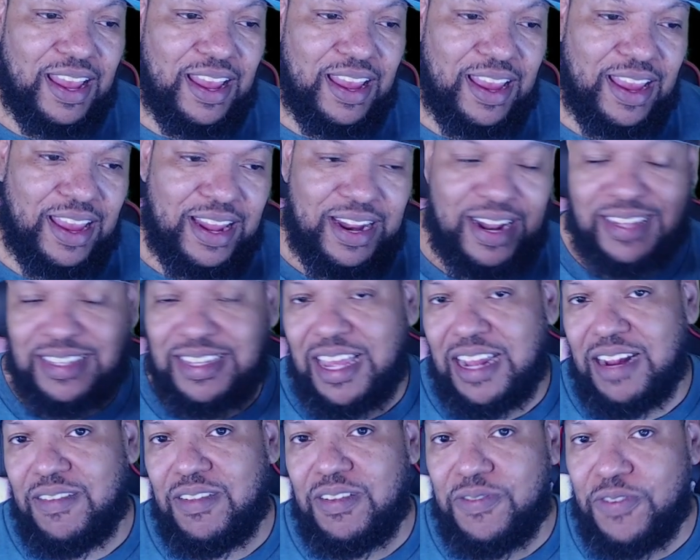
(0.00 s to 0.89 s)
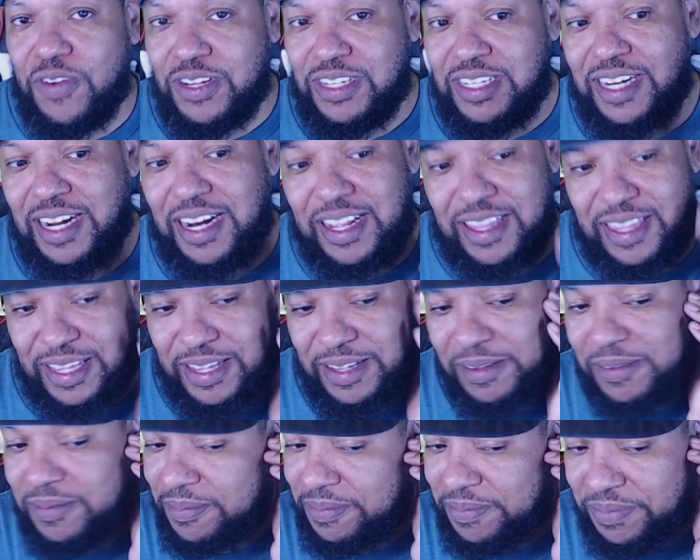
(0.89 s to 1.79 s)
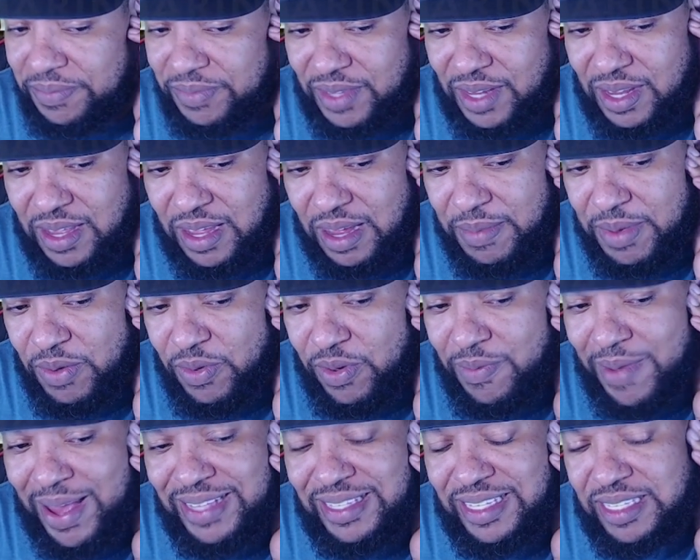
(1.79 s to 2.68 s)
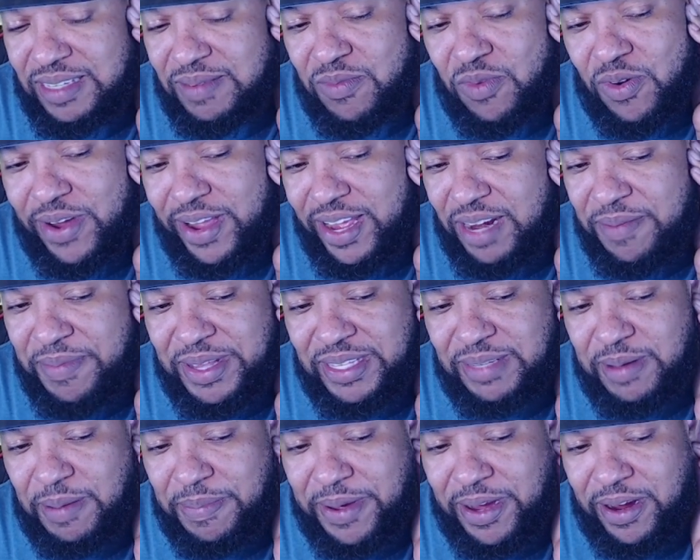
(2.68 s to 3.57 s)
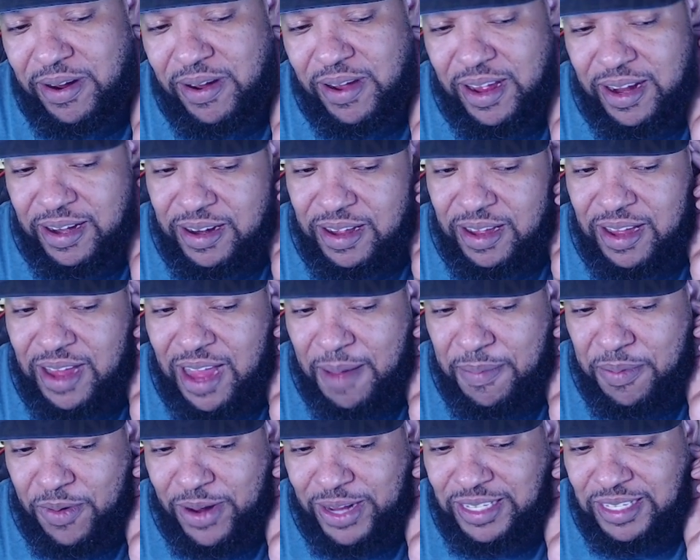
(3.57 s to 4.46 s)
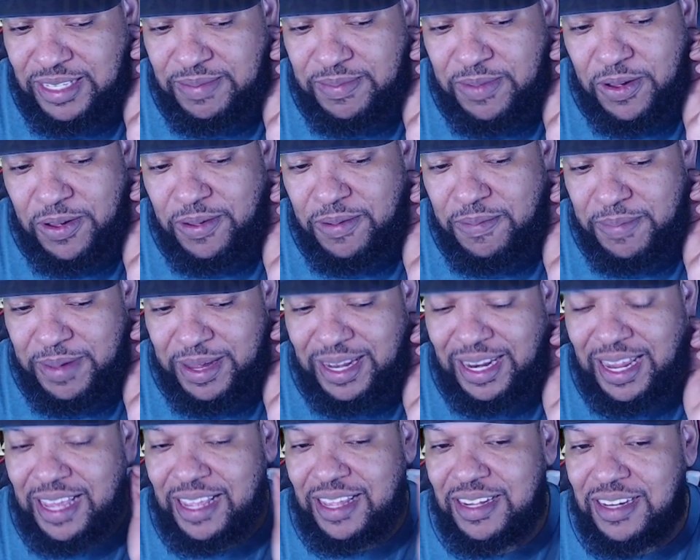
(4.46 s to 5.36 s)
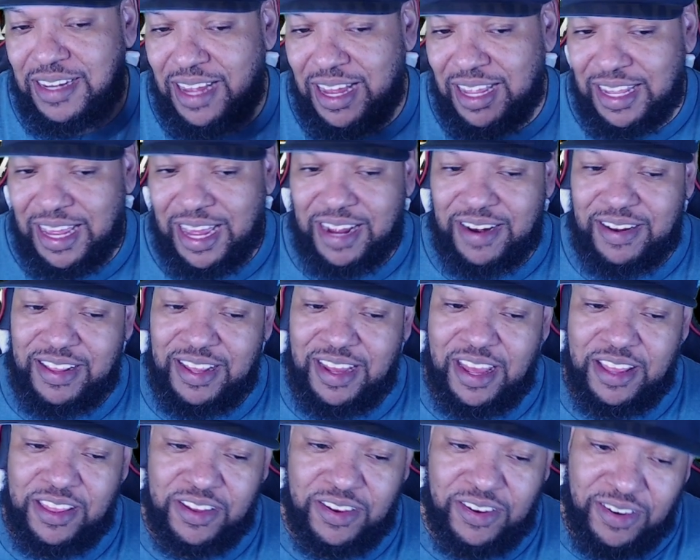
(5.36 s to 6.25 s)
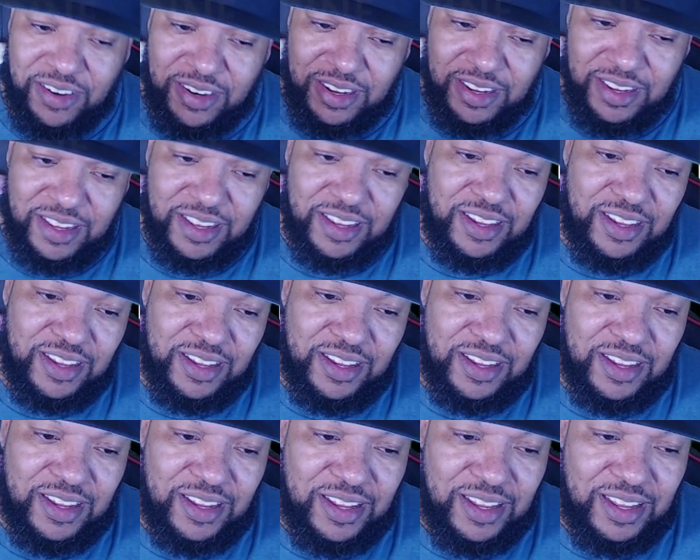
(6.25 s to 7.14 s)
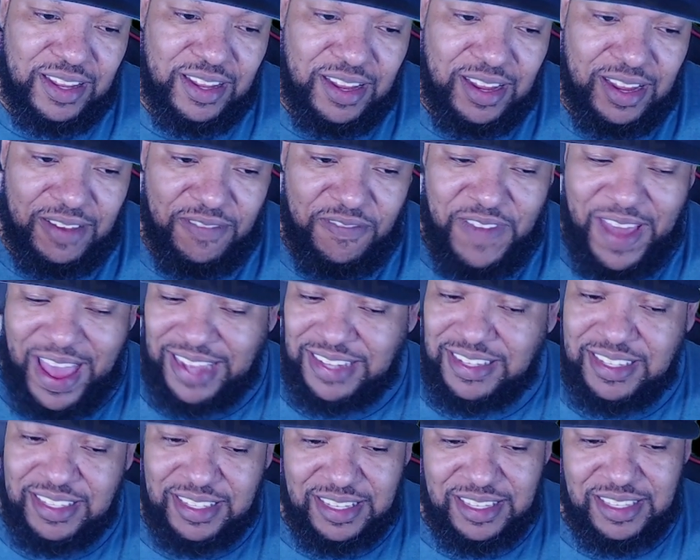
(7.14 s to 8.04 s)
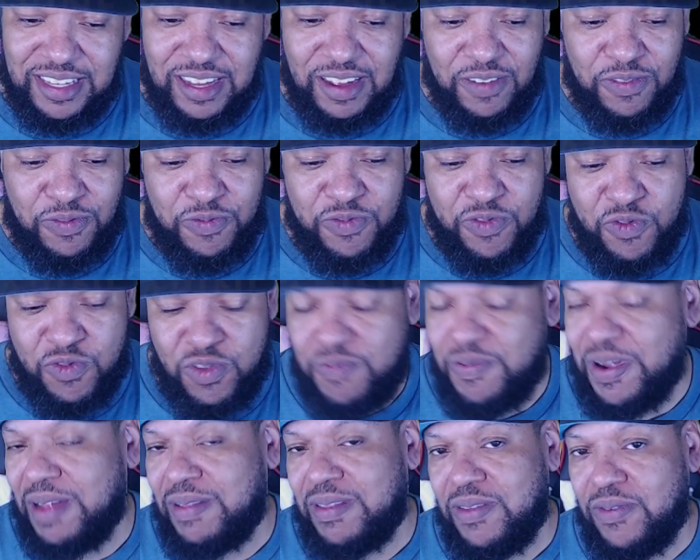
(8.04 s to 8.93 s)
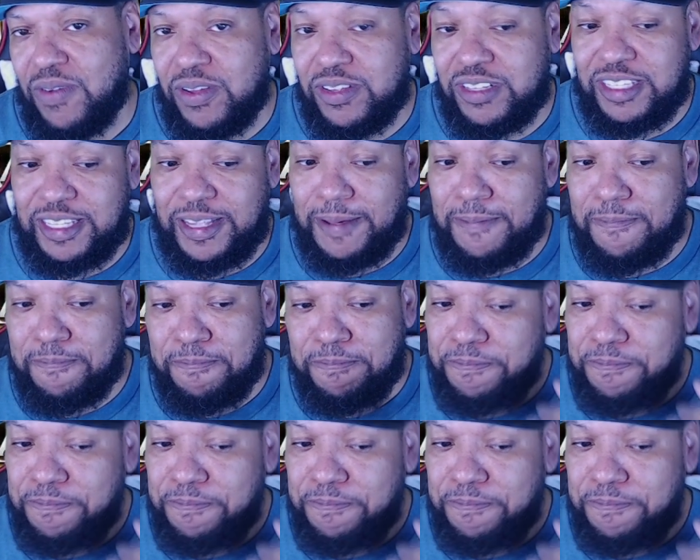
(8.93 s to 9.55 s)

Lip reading: And that's kind of unfortunate, I think. I mean, we may see some more enemies up here in operations mode, but like a lot of the other factions and stuff, we probably won't see.